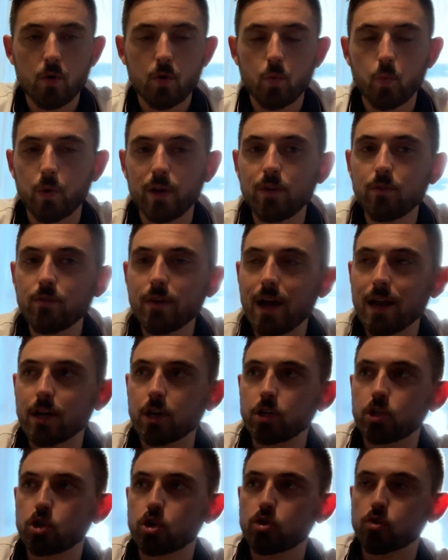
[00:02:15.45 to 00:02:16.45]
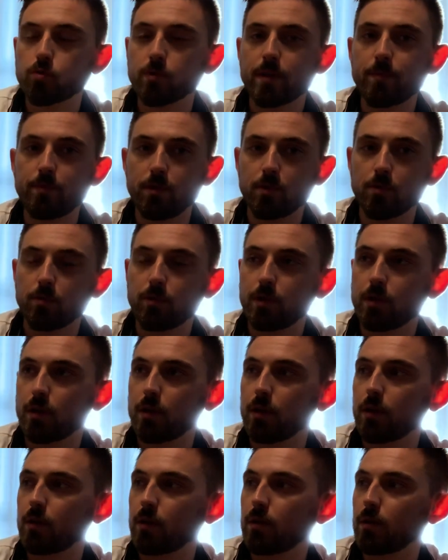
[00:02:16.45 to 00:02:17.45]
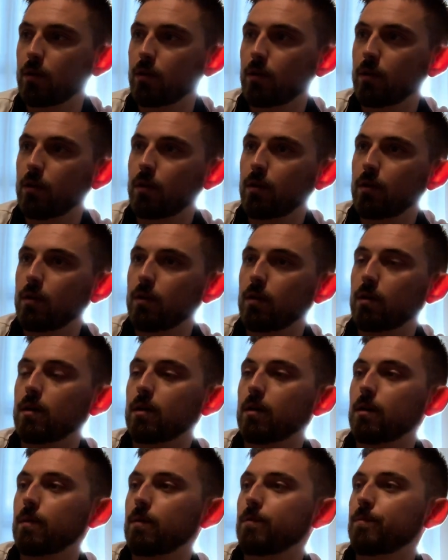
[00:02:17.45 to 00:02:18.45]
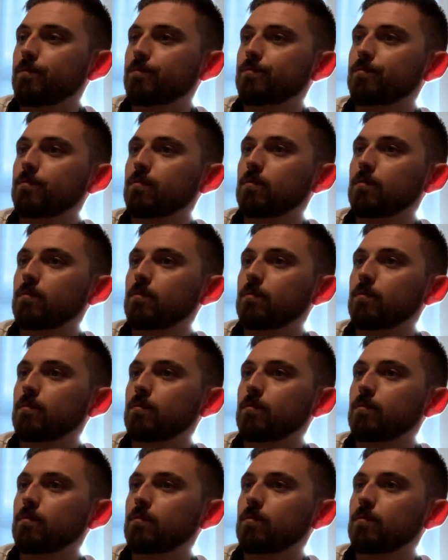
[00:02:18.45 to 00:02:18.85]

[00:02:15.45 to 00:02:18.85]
we do not attribute um,